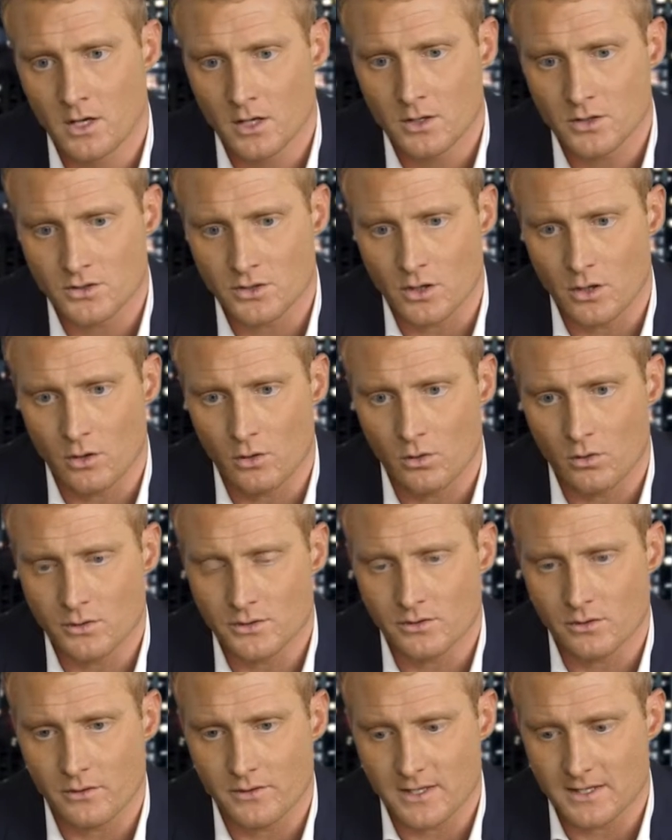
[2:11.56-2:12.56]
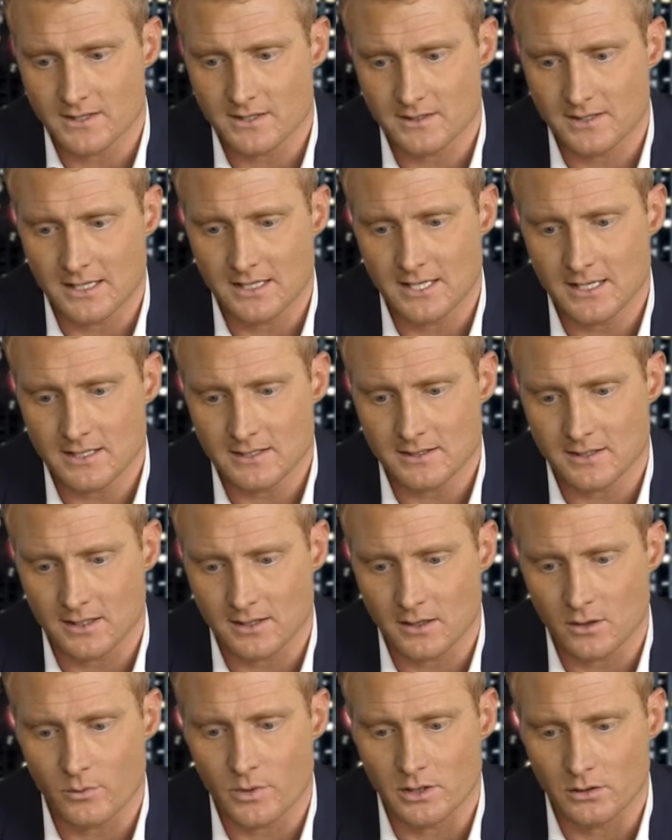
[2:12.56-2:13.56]
So this
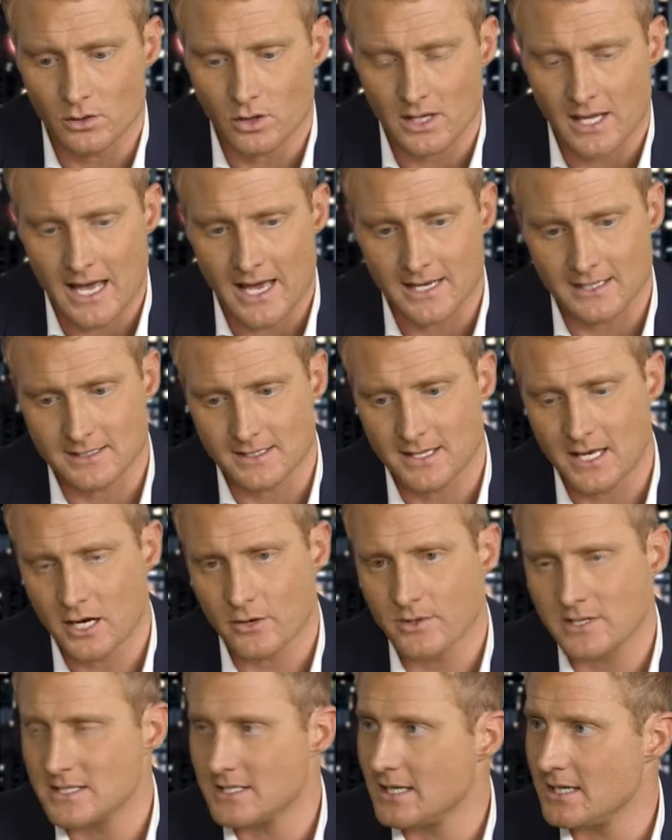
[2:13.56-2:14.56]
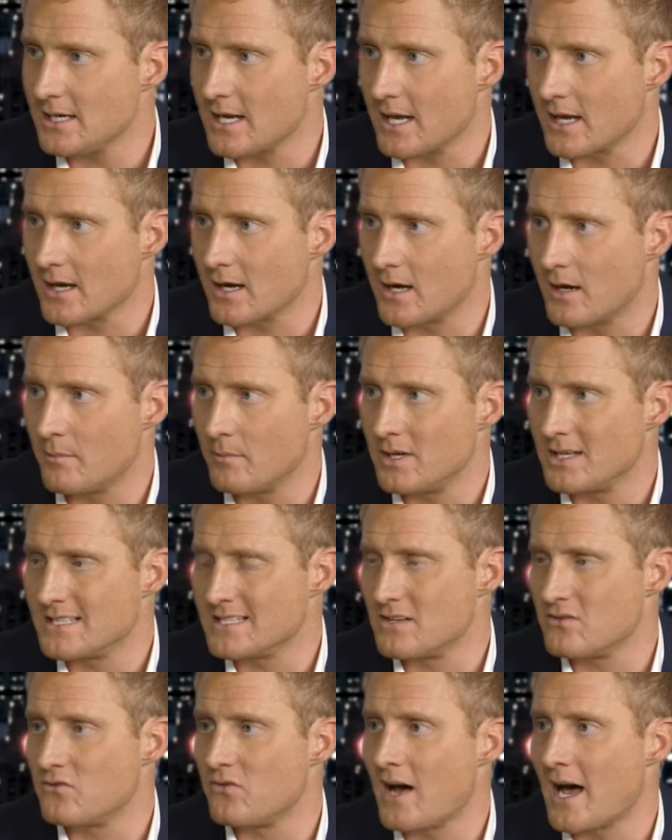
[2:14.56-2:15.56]
statistic that we look at is guaranteed income
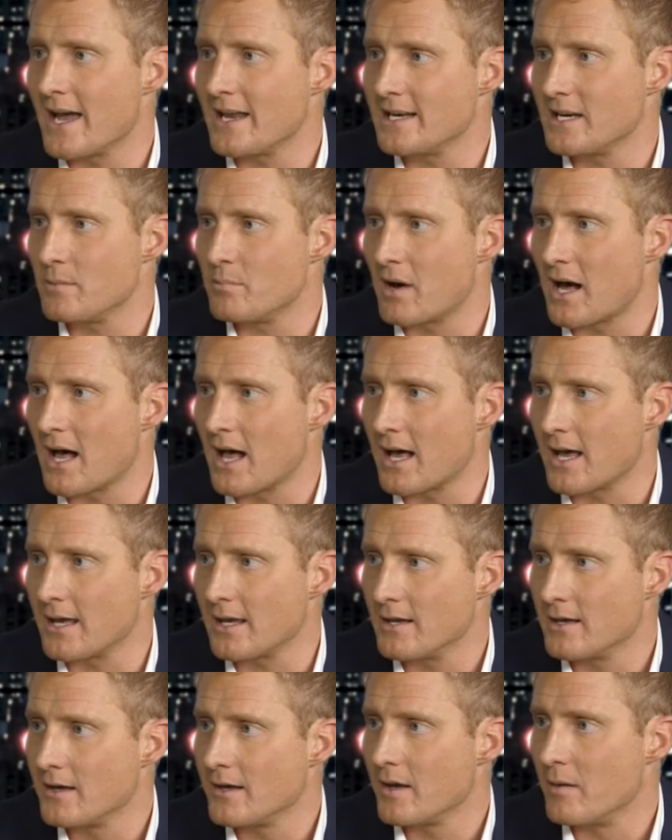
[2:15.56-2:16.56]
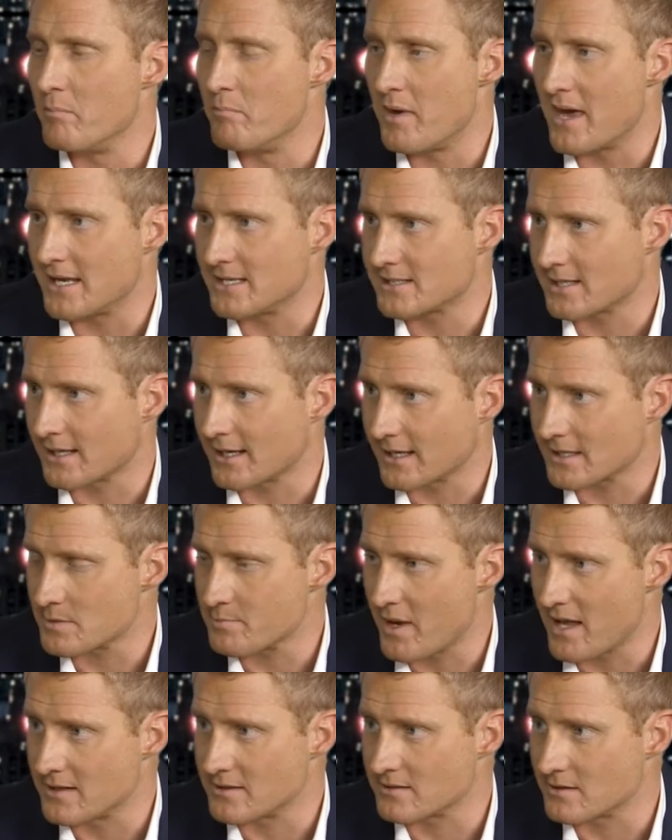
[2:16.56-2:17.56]
divided by basic
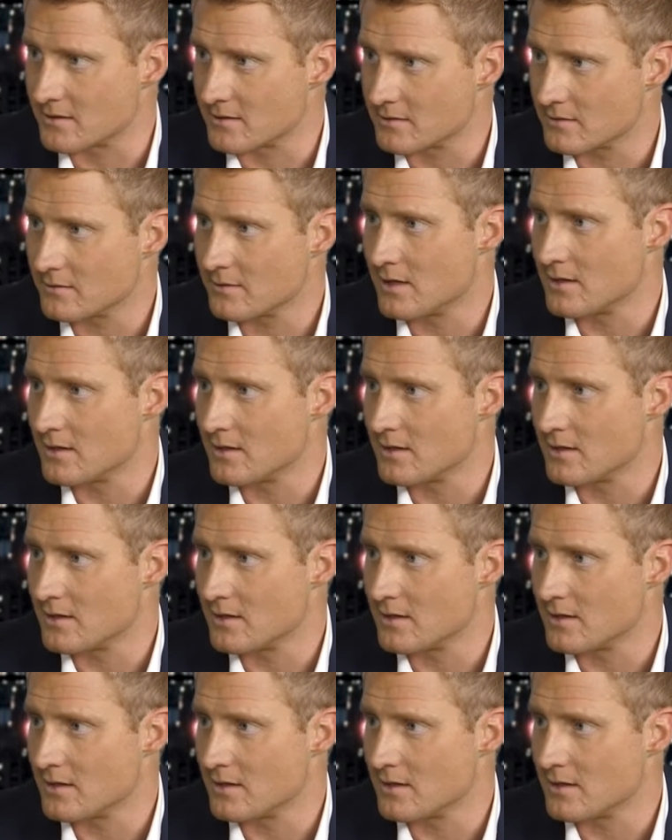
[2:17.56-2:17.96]
expenses.